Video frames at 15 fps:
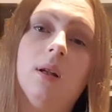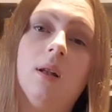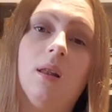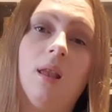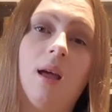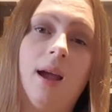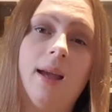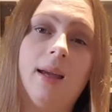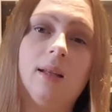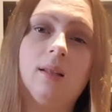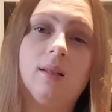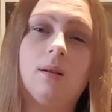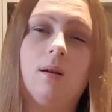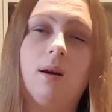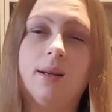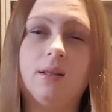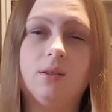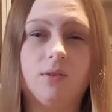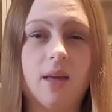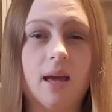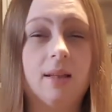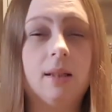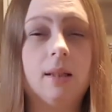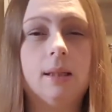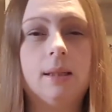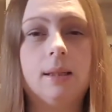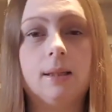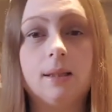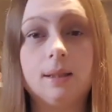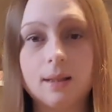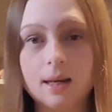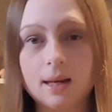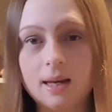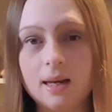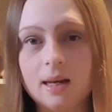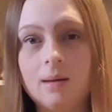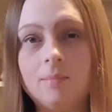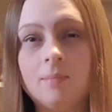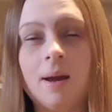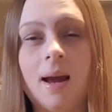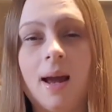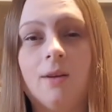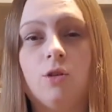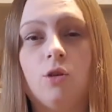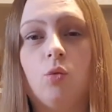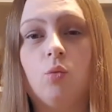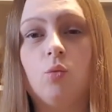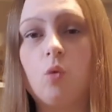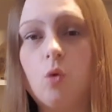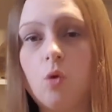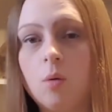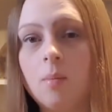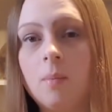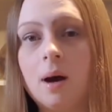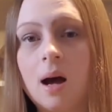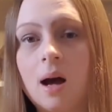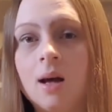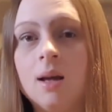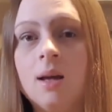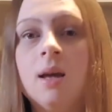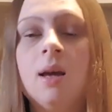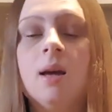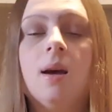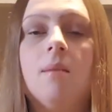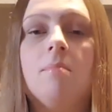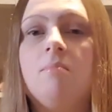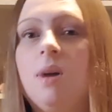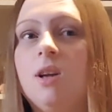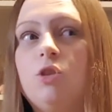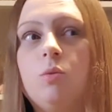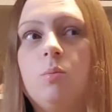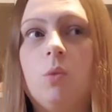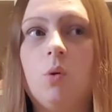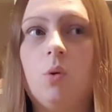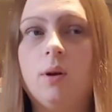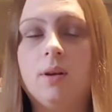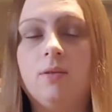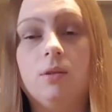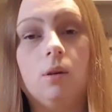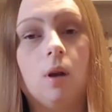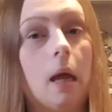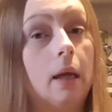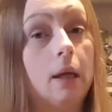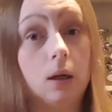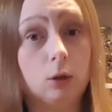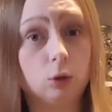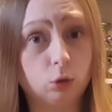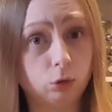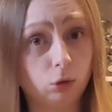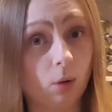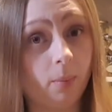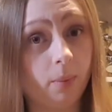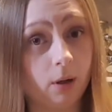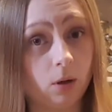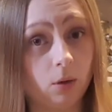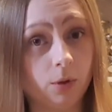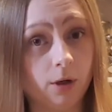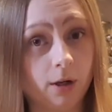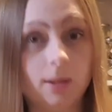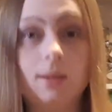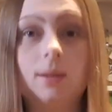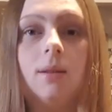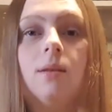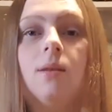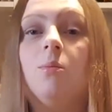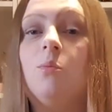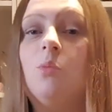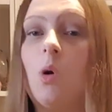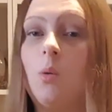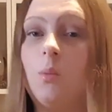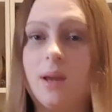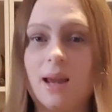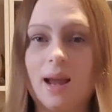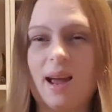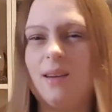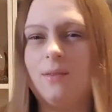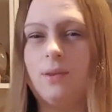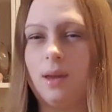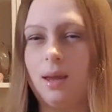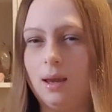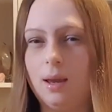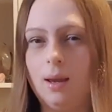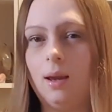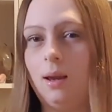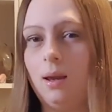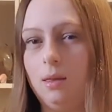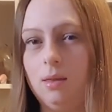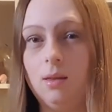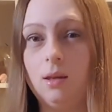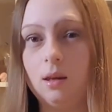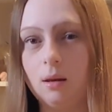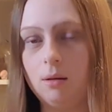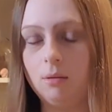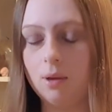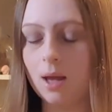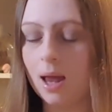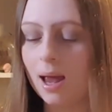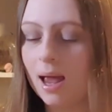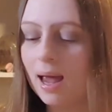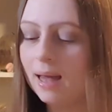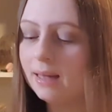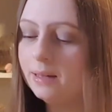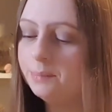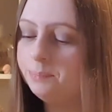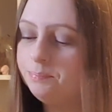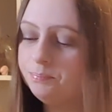likes kind of that steam and a warmer, much more, if you like, tropicalness than what we have here in the UK.